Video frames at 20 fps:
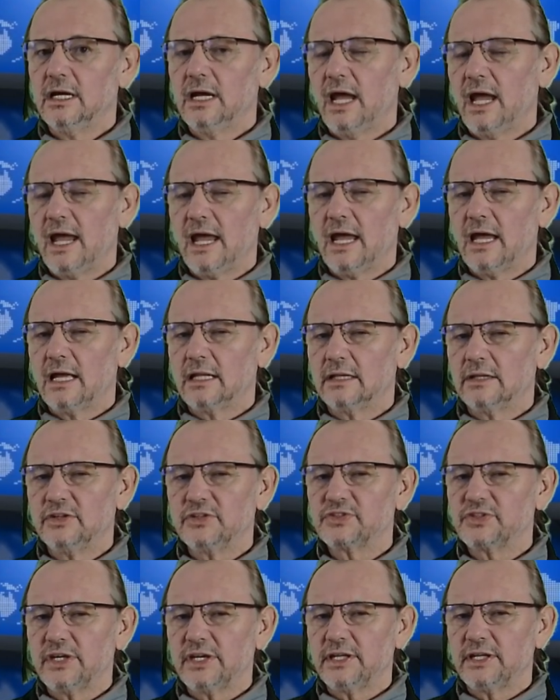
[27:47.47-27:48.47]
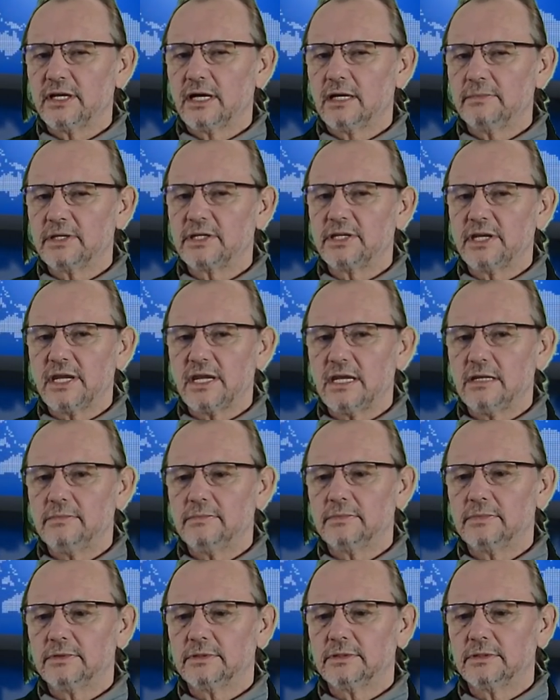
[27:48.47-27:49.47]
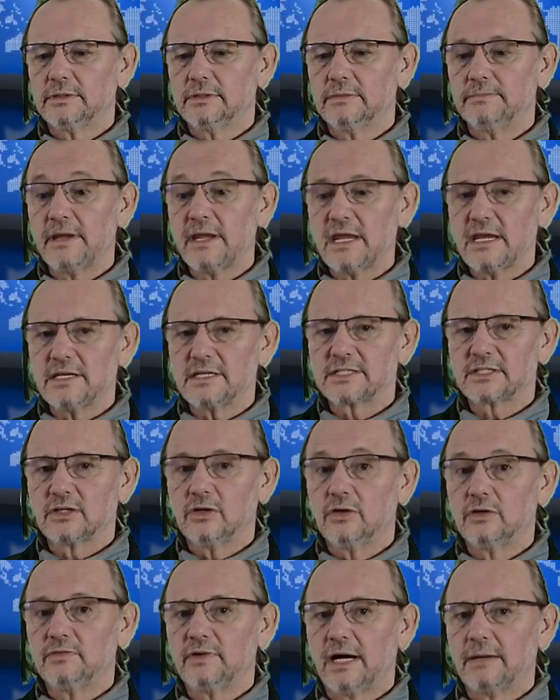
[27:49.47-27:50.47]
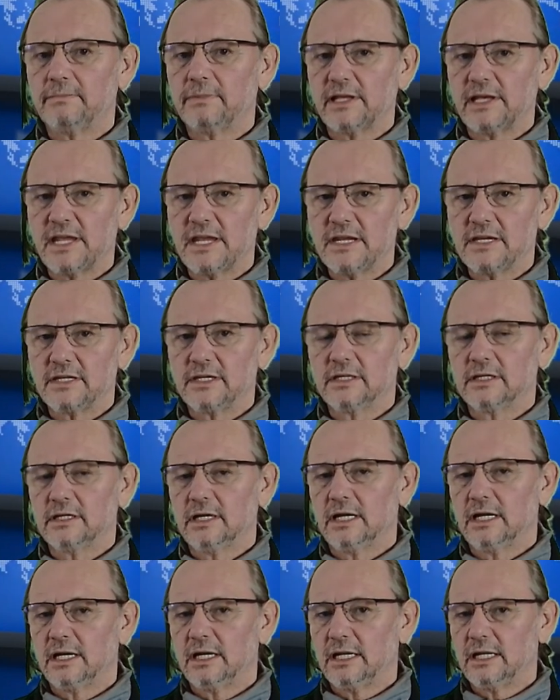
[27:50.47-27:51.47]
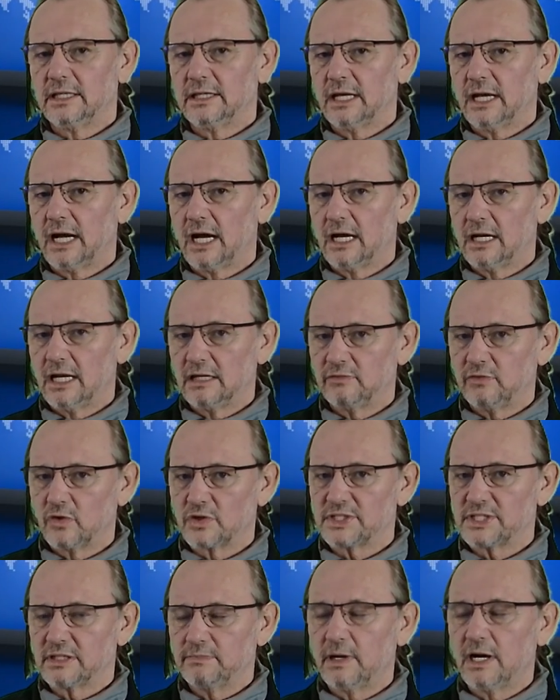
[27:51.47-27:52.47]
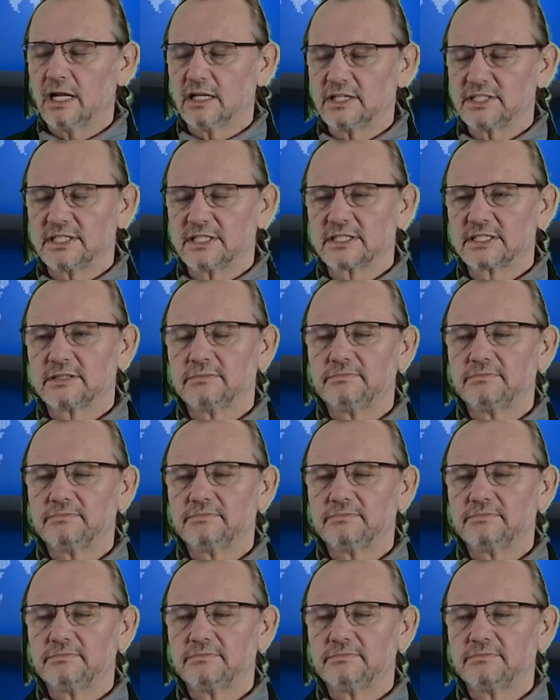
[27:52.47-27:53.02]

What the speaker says: and this data became based of applying and enforcing policies.